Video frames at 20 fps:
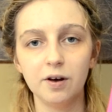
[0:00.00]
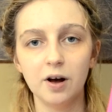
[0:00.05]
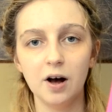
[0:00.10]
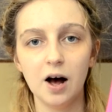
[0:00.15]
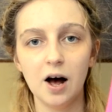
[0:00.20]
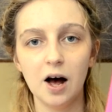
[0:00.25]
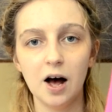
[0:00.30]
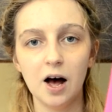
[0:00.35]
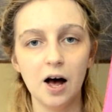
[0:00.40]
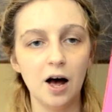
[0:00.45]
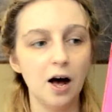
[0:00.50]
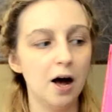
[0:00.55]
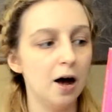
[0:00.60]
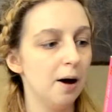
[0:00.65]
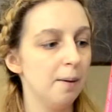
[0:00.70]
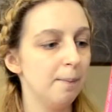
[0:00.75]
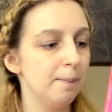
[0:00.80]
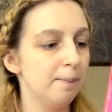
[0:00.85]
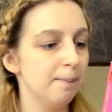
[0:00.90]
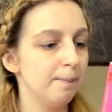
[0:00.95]

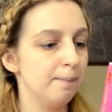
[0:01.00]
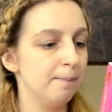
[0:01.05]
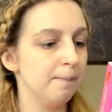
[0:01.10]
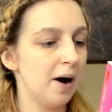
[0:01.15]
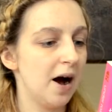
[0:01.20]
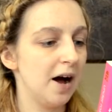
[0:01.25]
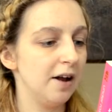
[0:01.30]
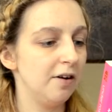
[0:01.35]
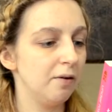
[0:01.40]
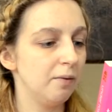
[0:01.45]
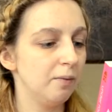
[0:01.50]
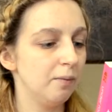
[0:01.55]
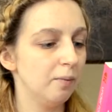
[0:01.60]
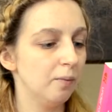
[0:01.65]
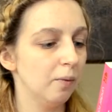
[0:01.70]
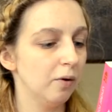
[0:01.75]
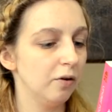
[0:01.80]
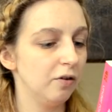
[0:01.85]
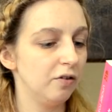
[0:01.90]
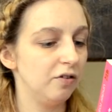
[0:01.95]
I don't
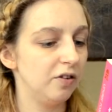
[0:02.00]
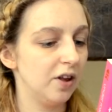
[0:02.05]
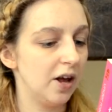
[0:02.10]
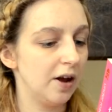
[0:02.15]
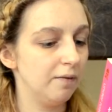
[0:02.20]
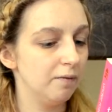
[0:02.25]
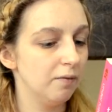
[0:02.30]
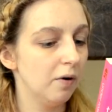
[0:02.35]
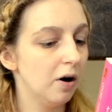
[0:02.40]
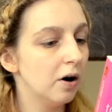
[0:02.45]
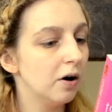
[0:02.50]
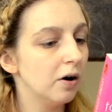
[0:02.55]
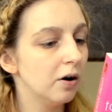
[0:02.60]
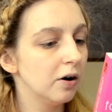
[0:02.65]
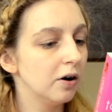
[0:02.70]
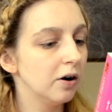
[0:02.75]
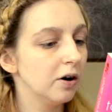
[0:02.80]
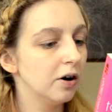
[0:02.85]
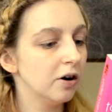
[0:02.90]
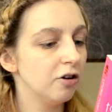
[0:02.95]
want to say it
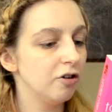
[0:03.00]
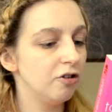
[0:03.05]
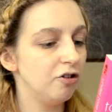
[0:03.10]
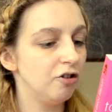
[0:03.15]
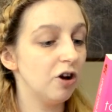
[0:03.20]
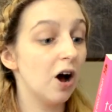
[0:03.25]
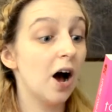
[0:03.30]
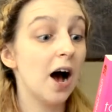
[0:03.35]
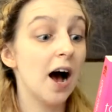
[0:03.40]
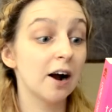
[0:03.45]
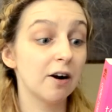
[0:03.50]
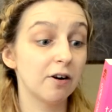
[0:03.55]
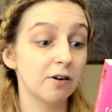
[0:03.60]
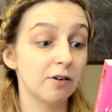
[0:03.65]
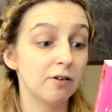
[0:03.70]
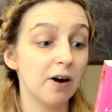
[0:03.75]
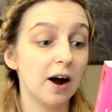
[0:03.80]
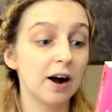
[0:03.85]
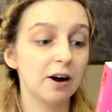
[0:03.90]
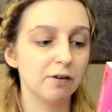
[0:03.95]
wrong,
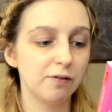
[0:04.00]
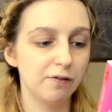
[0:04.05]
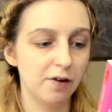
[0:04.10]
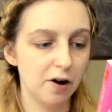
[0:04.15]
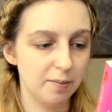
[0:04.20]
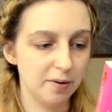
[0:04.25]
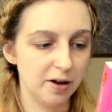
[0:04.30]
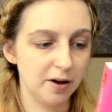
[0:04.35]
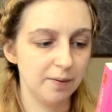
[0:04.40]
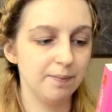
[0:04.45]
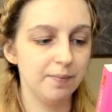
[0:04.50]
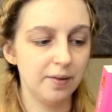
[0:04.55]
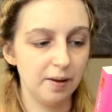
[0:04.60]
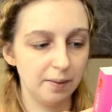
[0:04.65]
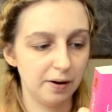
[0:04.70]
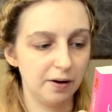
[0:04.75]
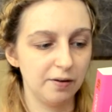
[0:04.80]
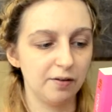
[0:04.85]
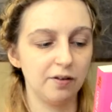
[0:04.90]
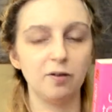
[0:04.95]
agoraphobia. There we
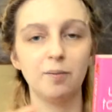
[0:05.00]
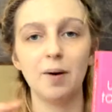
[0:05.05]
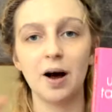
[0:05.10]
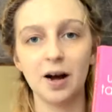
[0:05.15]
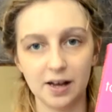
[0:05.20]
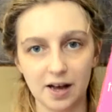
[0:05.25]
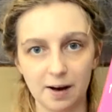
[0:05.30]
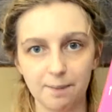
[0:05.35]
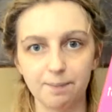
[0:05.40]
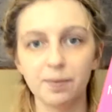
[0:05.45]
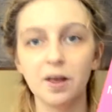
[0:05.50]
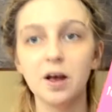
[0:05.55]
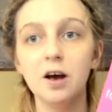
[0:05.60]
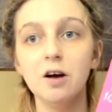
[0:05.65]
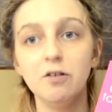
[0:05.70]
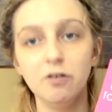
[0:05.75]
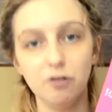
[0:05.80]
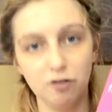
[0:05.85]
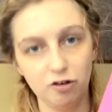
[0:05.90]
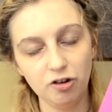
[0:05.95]
go, it's on the back here.
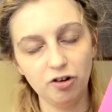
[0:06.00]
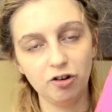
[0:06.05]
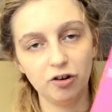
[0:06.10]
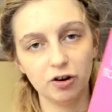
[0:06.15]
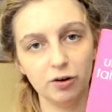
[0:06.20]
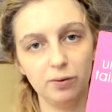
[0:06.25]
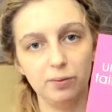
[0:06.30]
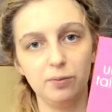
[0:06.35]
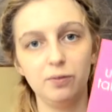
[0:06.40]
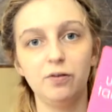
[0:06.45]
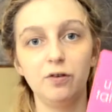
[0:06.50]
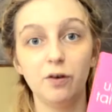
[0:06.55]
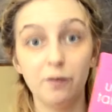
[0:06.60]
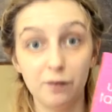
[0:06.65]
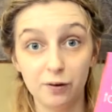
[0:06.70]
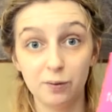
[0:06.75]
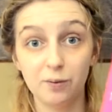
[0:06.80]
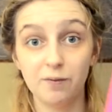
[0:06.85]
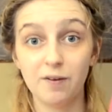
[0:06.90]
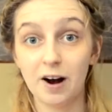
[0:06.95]
So she
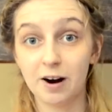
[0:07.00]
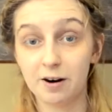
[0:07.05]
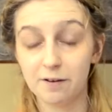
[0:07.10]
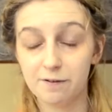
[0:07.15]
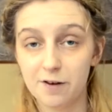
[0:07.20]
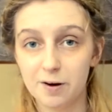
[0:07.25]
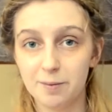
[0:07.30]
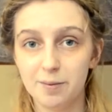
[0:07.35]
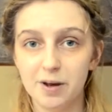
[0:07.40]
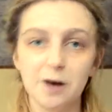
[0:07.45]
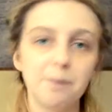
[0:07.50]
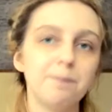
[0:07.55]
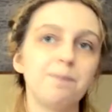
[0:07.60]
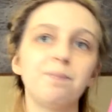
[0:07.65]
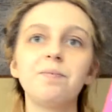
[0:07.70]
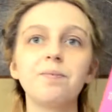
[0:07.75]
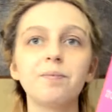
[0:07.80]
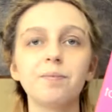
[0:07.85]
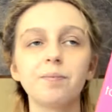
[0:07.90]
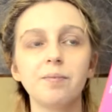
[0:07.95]
suffers with agoraphobia,
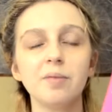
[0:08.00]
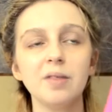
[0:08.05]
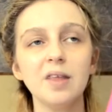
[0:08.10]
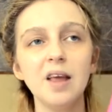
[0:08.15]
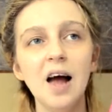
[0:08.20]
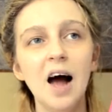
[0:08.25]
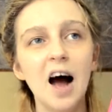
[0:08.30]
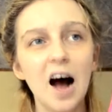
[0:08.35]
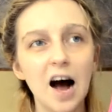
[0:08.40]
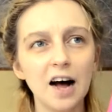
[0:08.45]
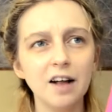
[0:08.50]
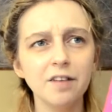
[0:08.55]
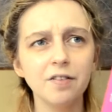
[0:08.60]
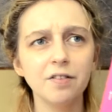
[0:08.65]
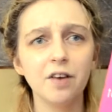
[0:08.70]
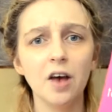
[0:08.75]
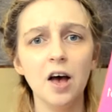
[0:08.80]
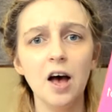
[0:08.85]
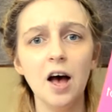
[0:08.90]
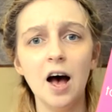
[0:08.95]

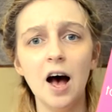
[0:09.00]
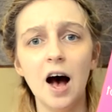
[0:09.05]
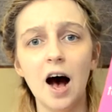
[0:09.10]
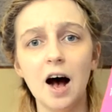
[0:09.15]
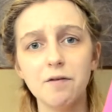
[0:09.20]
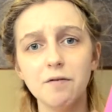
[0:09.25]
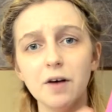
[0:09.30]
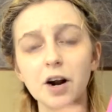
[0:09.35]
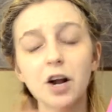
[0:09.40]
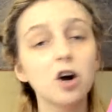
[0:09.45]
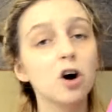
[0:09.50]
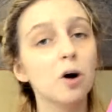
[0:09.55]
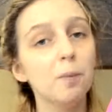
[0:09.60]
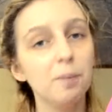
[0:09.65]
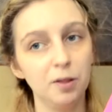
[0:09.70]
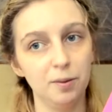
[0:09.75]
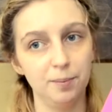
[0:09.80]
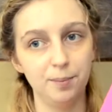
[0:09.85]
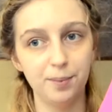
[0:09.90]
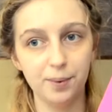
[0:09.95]
and I've read a
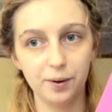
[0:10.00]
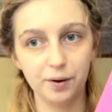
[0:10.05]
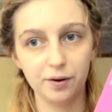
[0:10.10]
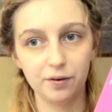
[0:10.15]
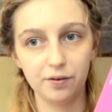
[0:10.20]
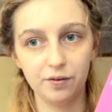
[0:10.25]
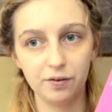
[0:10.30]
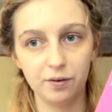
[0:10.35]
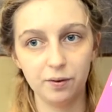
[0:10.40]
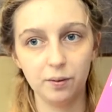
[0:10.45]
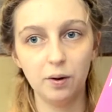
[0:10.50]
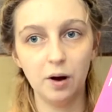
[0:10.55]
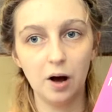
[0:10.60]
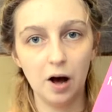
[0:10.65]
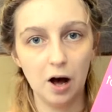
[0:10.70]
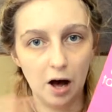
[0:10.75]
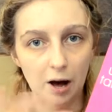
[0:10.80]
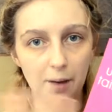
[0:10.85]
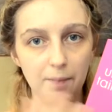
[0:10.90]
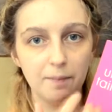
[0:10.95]
couple of books
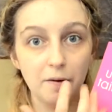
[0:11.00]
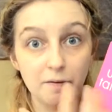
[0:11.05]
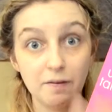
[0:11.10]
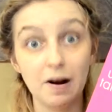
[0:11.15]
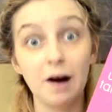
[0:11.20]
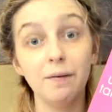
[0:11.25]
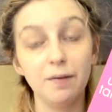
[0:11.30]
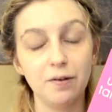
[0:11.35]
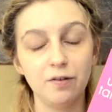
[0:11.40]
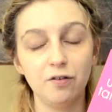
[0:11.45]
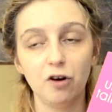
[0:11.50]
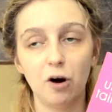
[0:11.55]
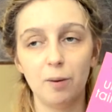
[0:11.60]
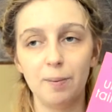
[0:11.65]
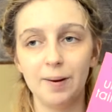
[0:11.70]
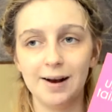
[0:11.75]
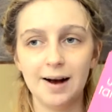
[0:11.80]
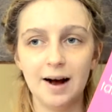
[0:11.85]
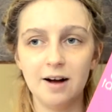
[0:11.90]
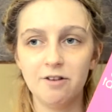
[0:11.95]
around this
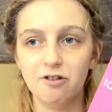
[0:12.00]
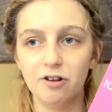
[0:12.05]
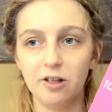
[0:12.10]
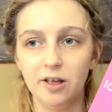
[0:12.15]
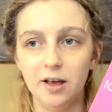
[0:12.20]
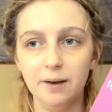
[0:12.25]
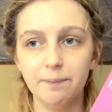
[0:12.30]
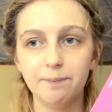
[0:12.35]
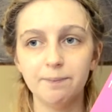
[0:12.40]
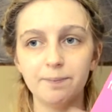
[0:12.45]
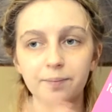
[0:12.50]
topic actually.